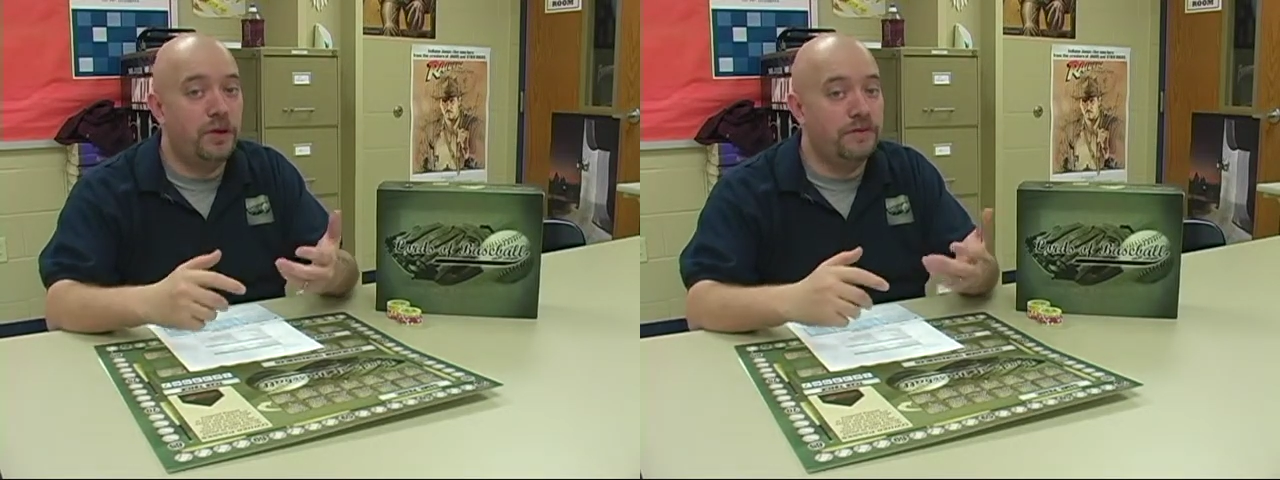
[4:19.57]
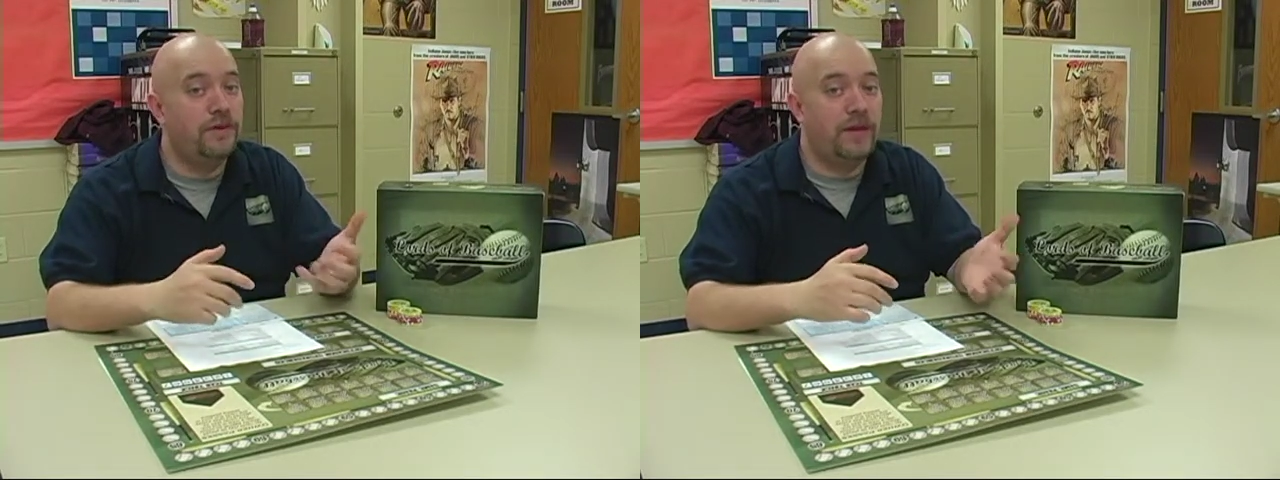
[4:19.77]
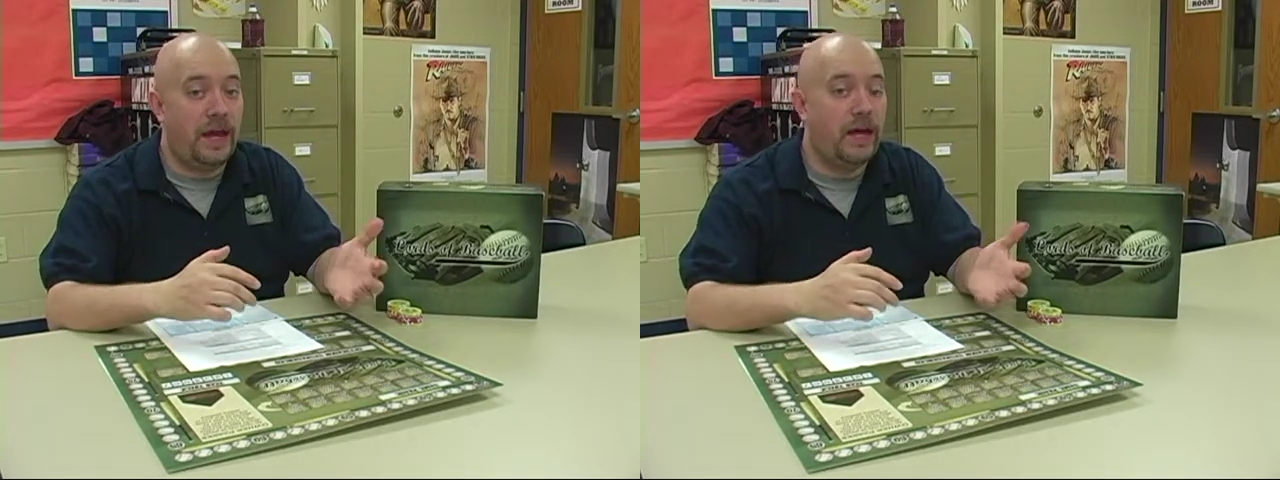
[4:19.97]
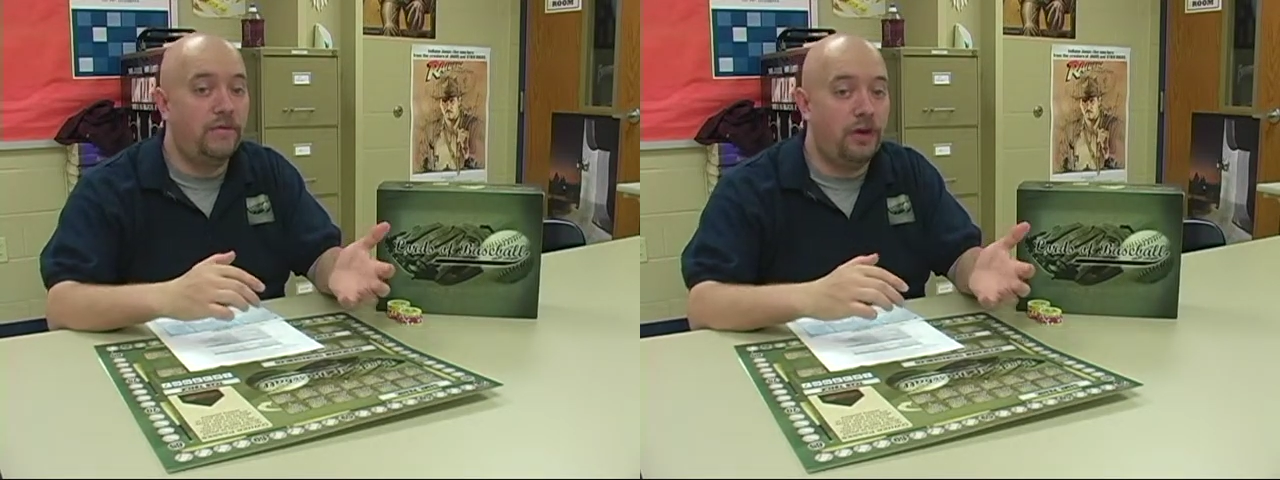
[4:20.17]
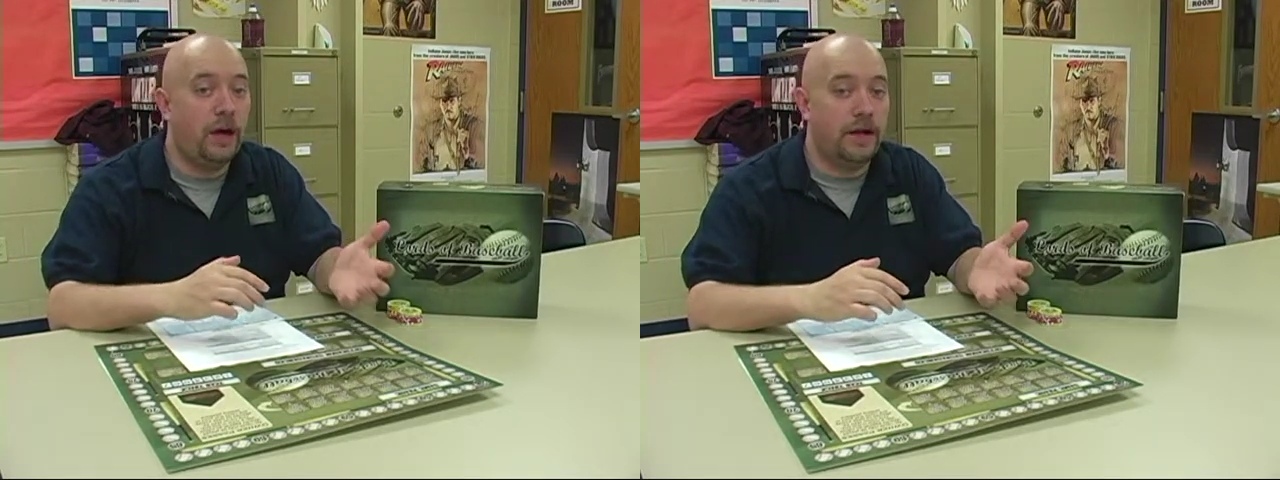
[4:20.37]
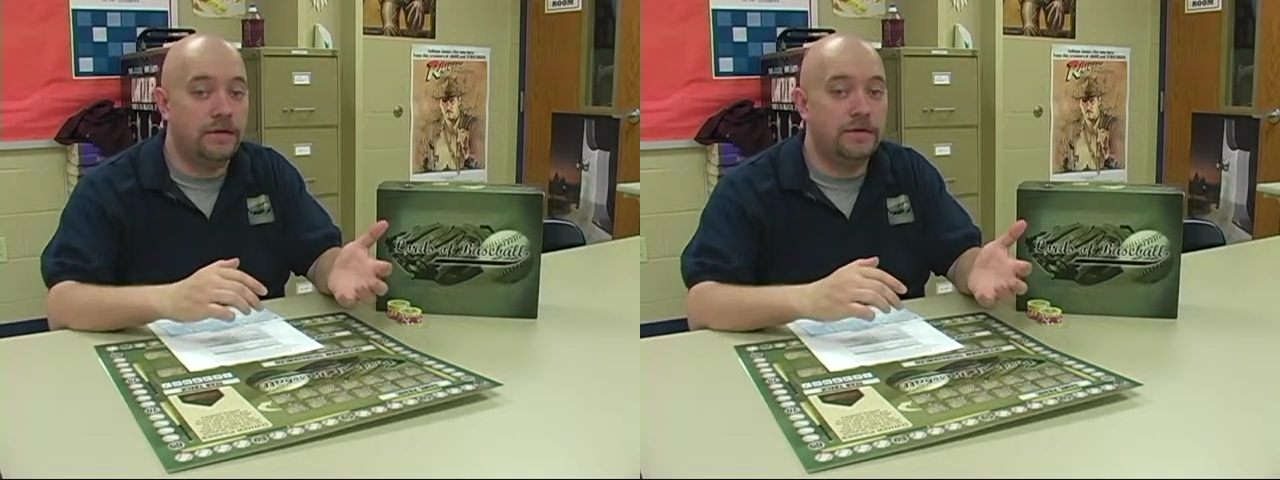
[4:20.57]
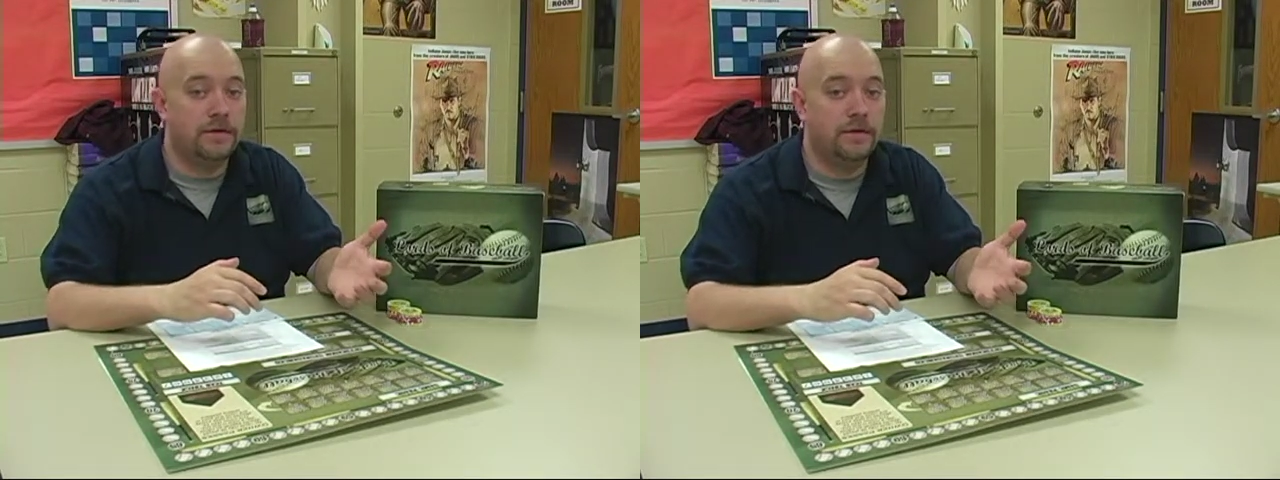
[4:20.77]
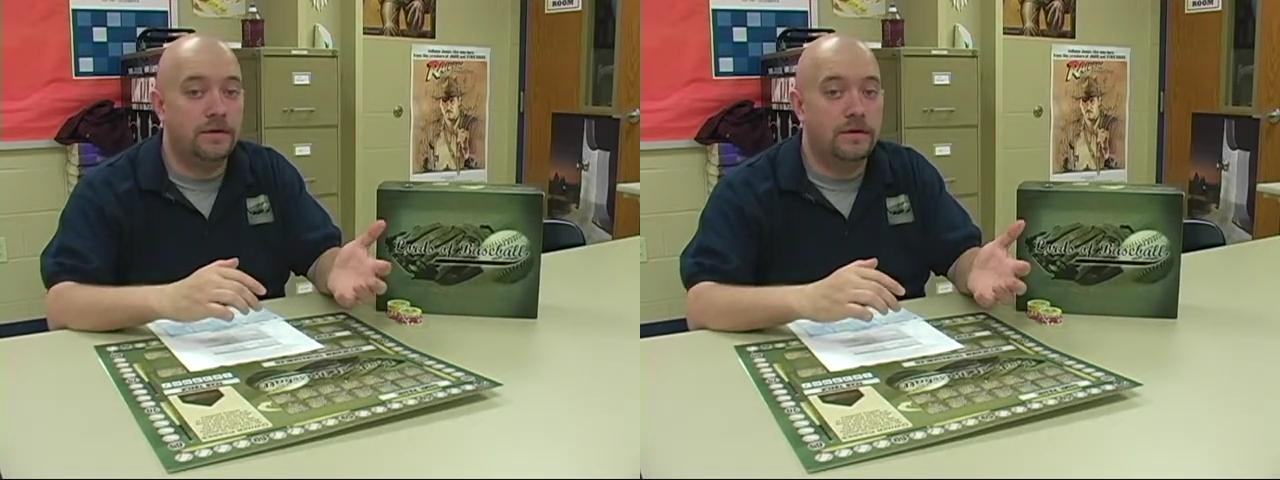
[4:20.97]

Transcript: give to the have-nots.